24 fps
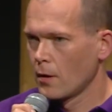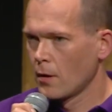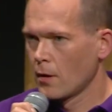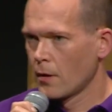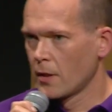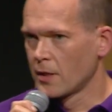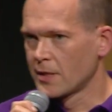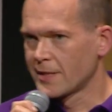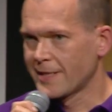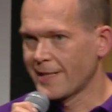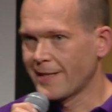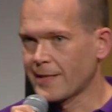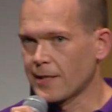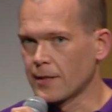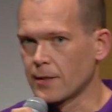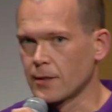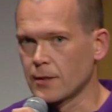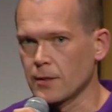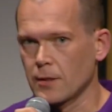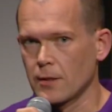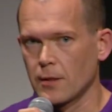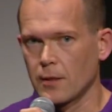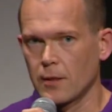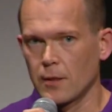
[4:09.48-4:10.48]
The
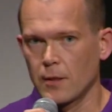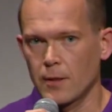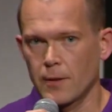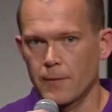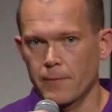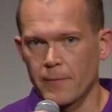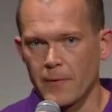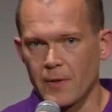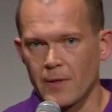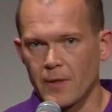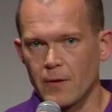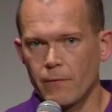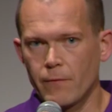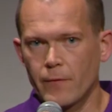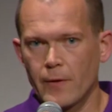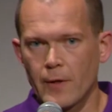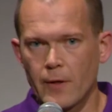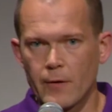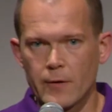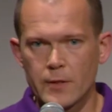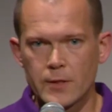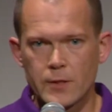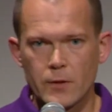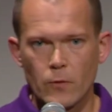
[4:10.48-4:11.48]
second, uh, if
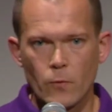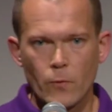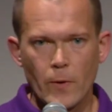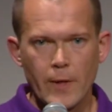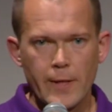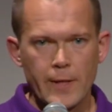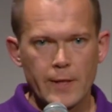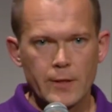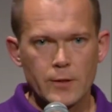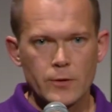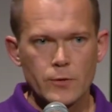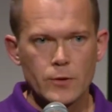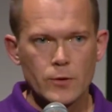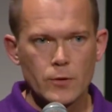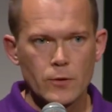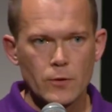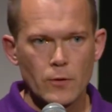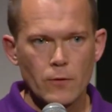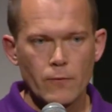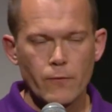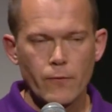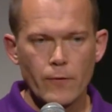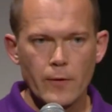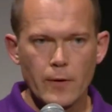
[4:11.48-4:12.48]
there is a way to
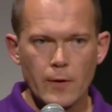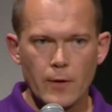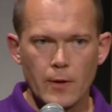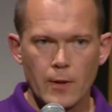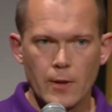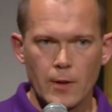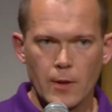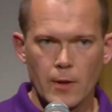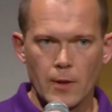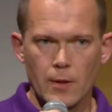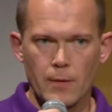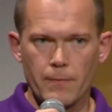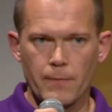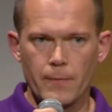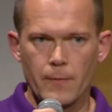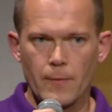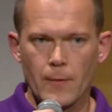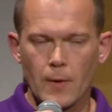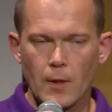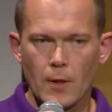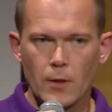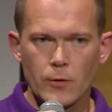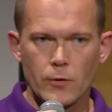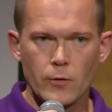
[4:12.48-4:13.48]
solve uh,
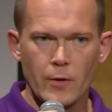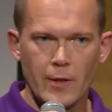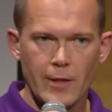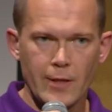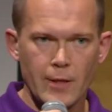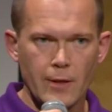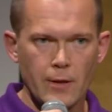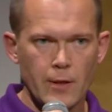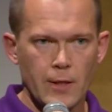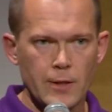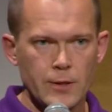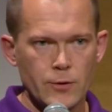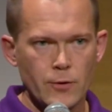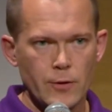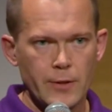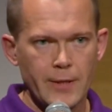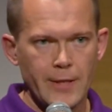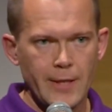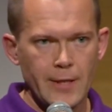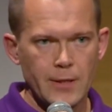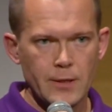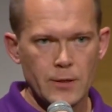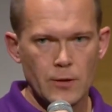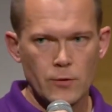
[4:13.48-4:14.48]
to analyze your
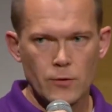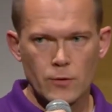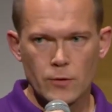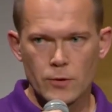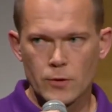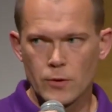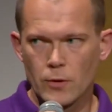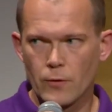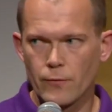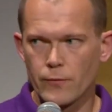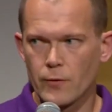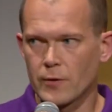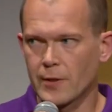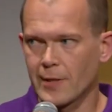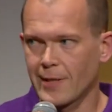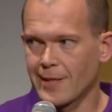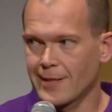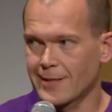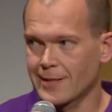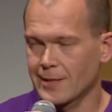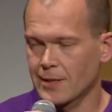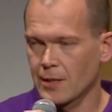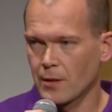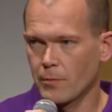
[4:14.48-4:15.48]
data, to solve your
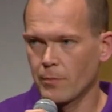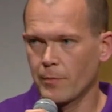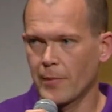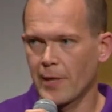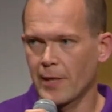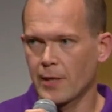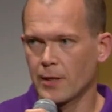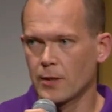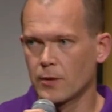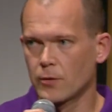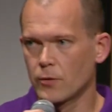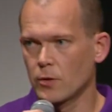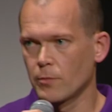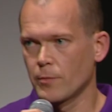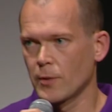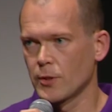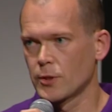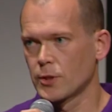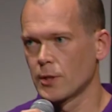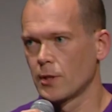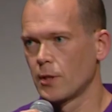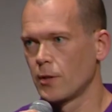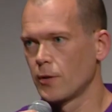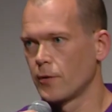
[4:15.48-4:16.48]
task by
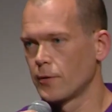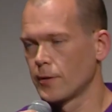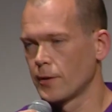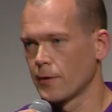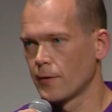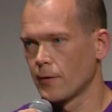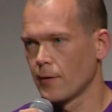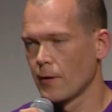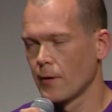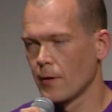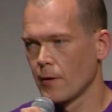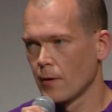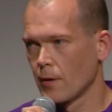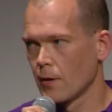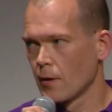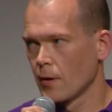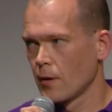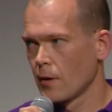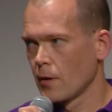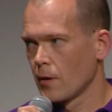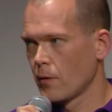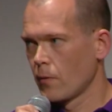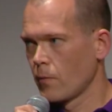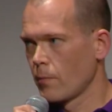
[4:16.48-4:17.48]
non-machine learning,
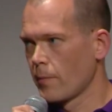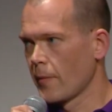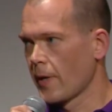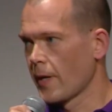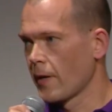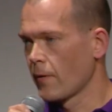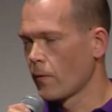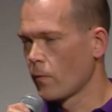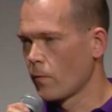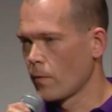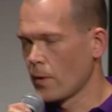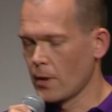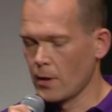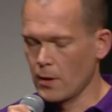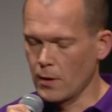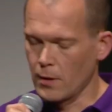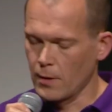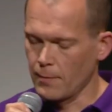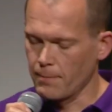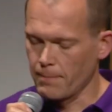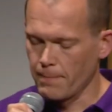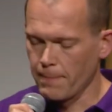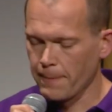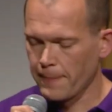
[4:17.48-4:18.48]

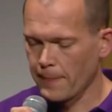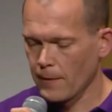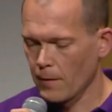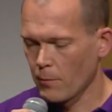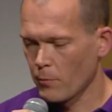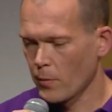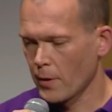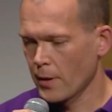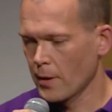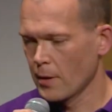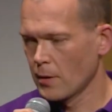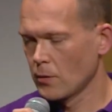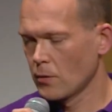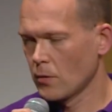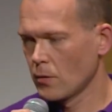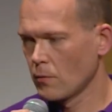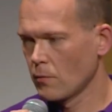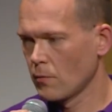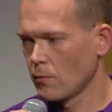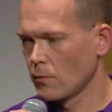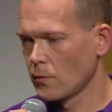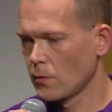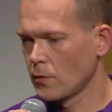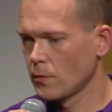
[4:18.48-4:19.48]
uh, by
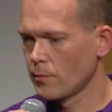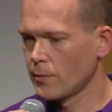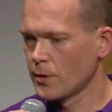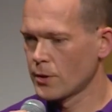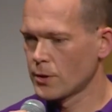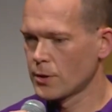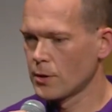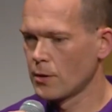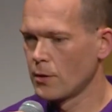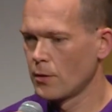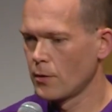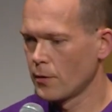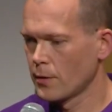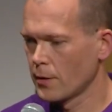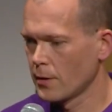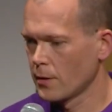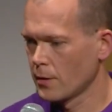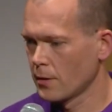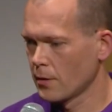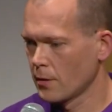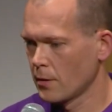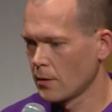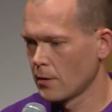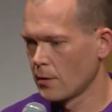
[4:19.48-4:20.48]
non-machine
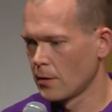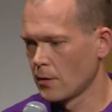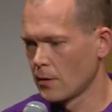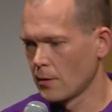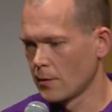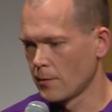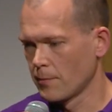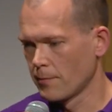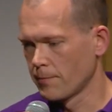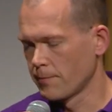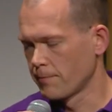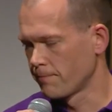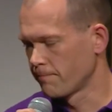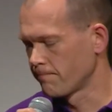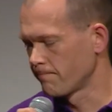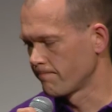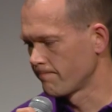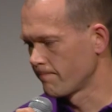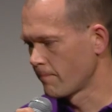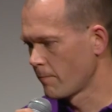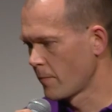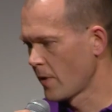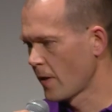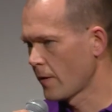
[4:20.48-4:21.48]
learning
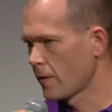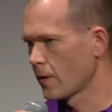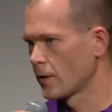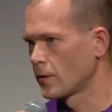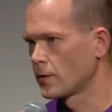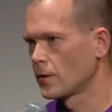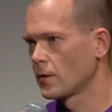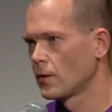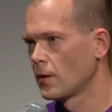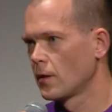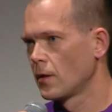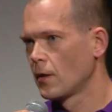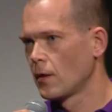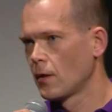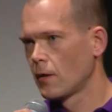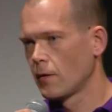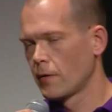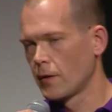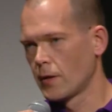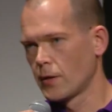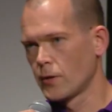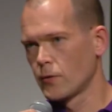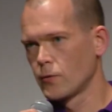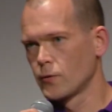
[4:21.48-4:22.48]
um, method,
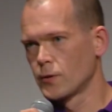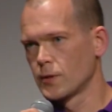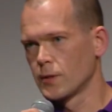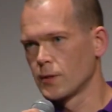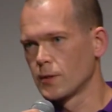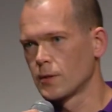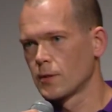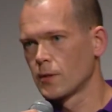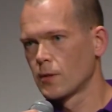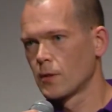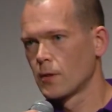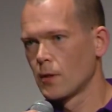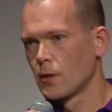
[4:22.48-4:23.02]
then use it.